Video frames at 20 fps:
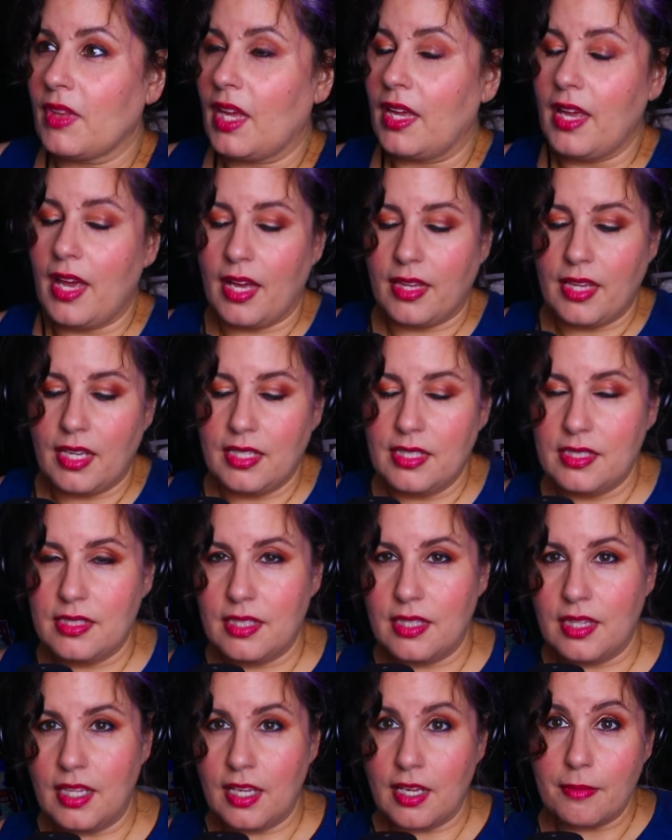Yeah, that is
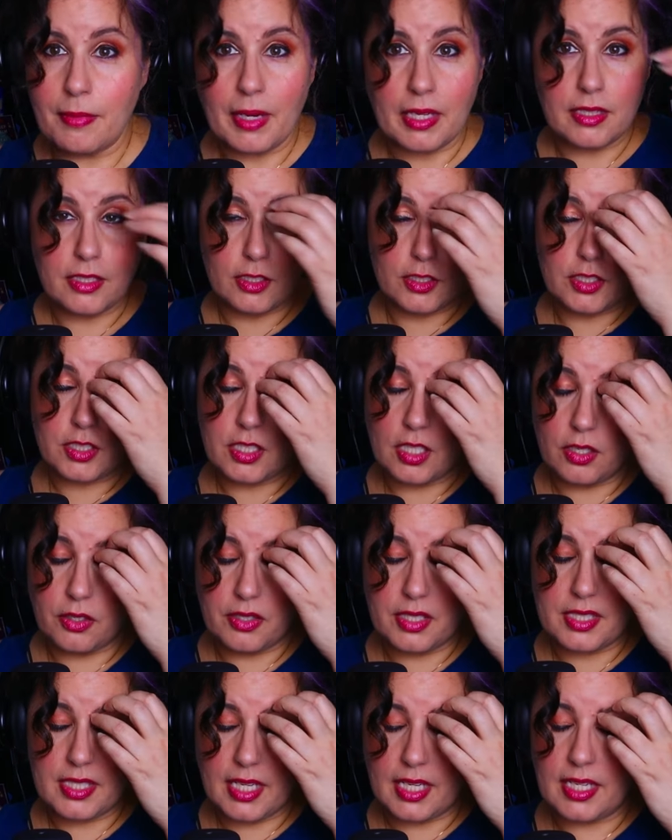the thing about this show,
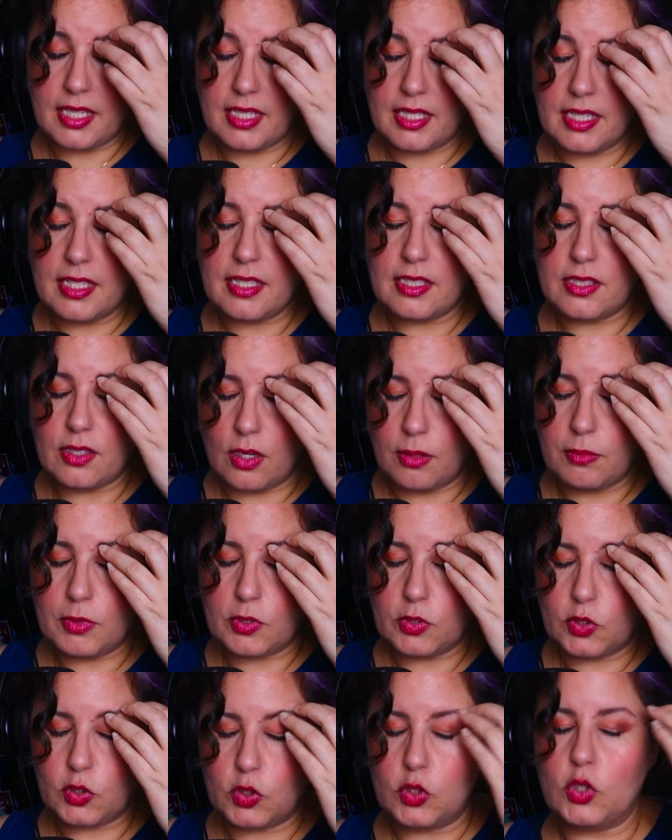is that it is
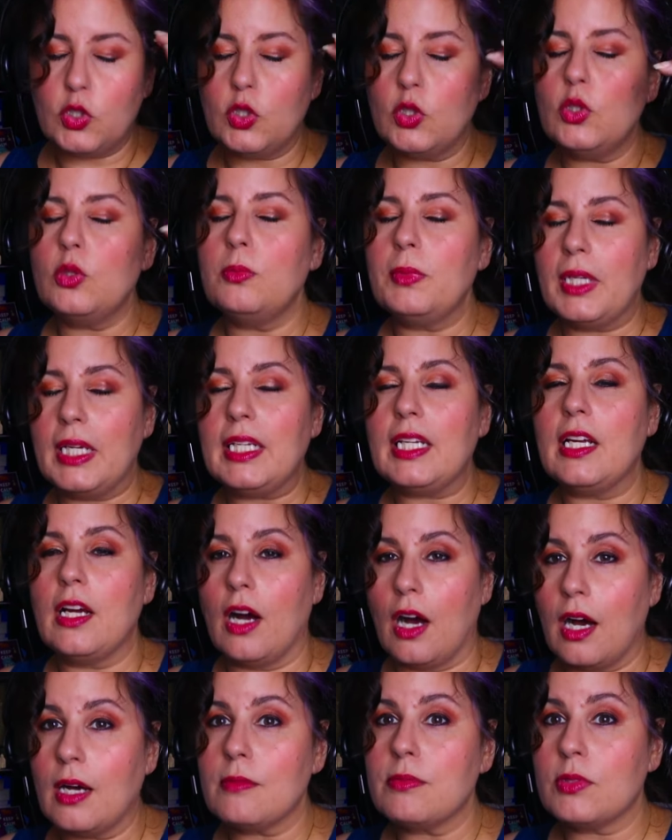almost too many
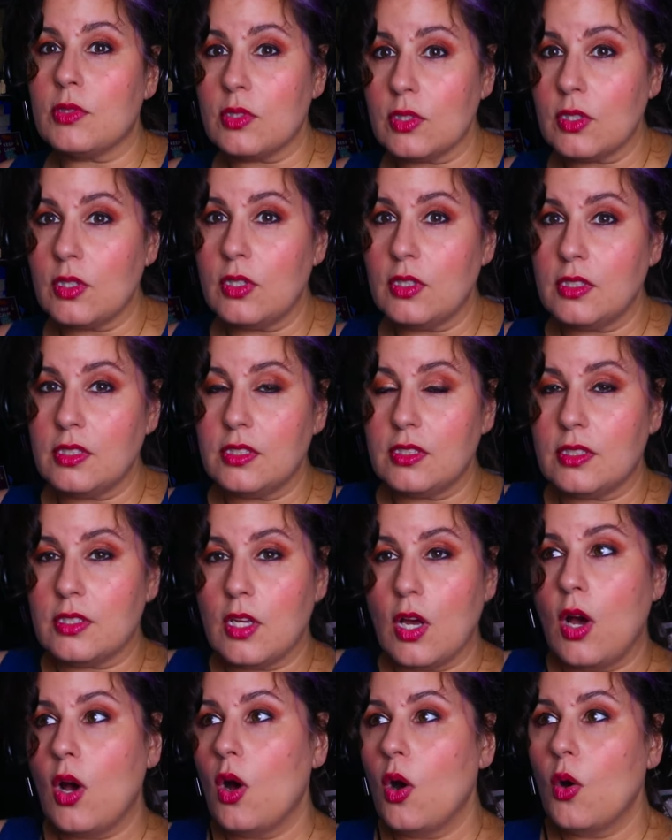obstacles
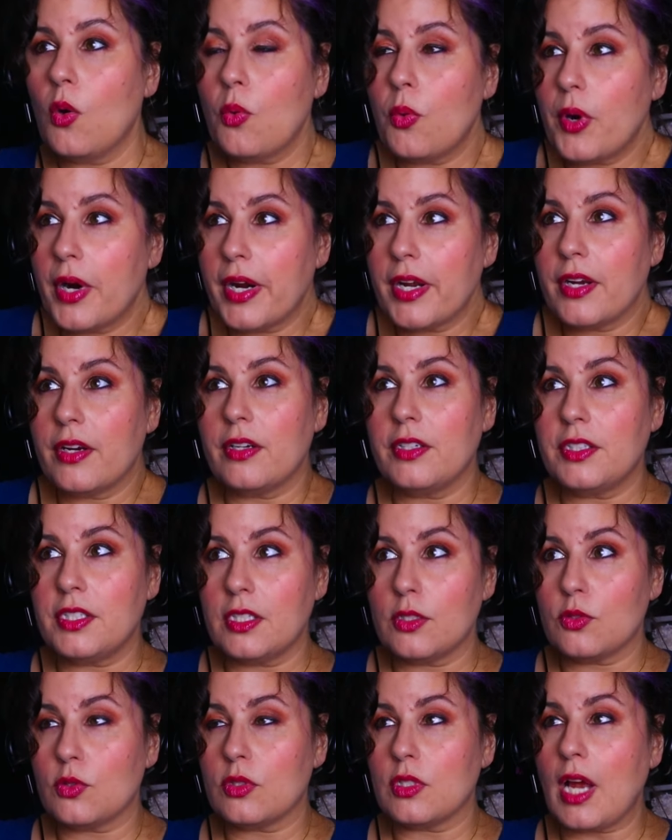where you're
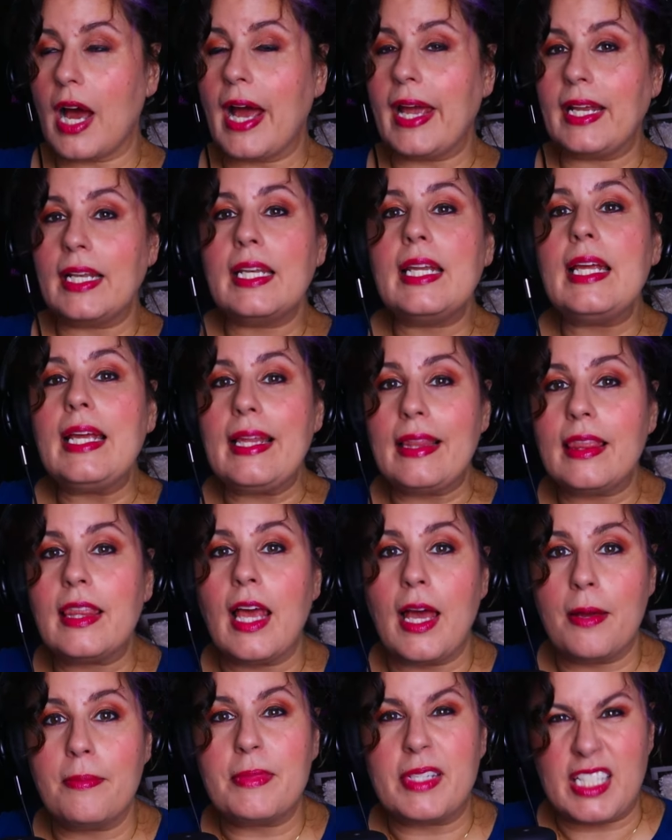just, I need
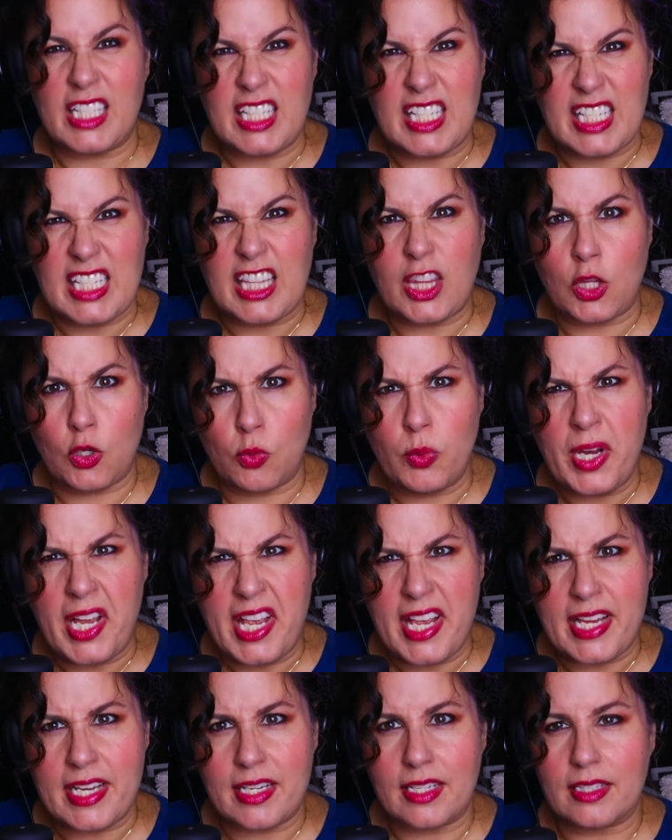them to get the
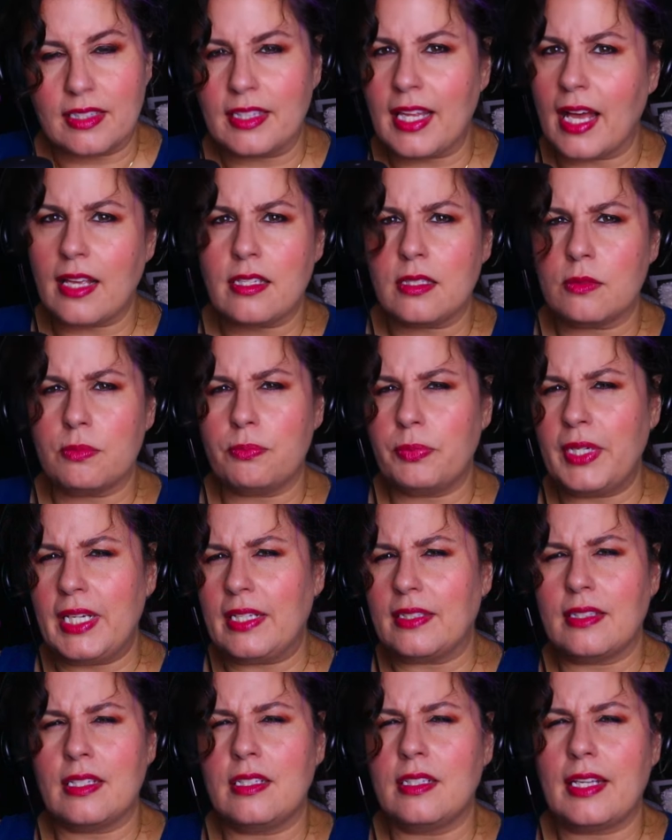win. Last
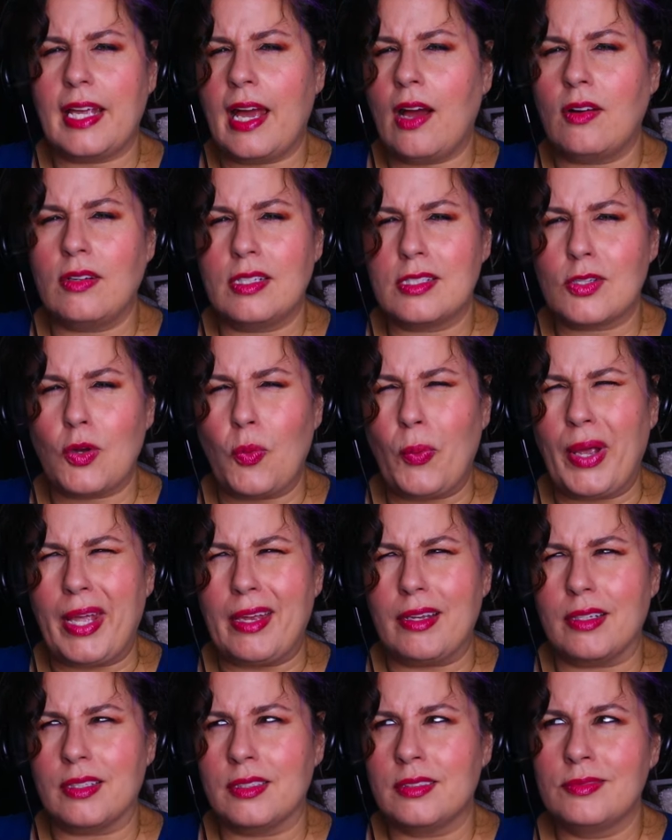week didn't count as a
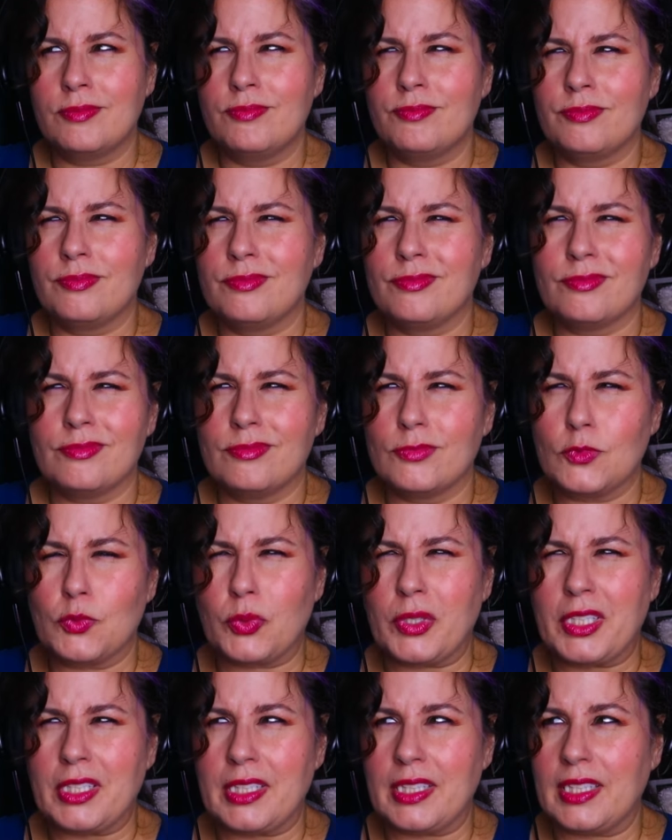win,
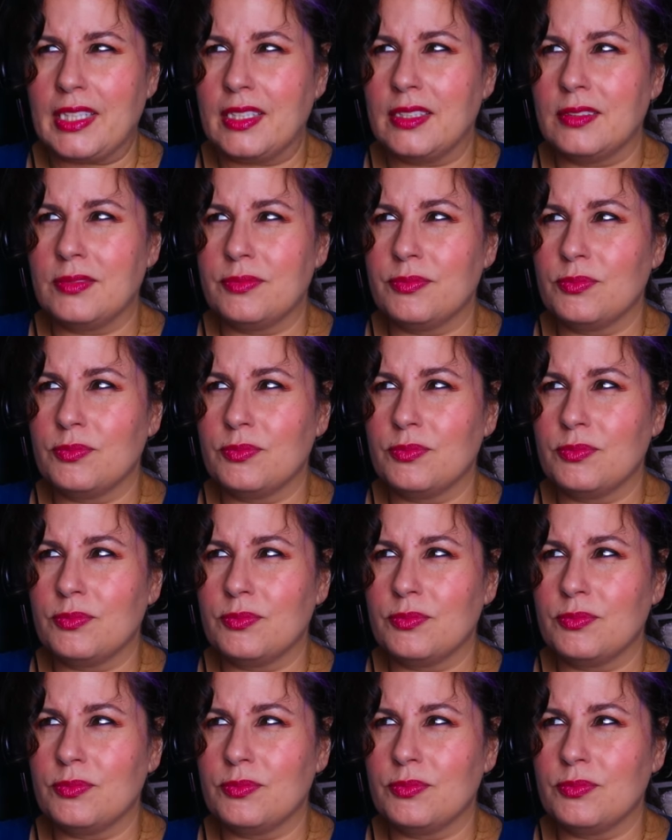really.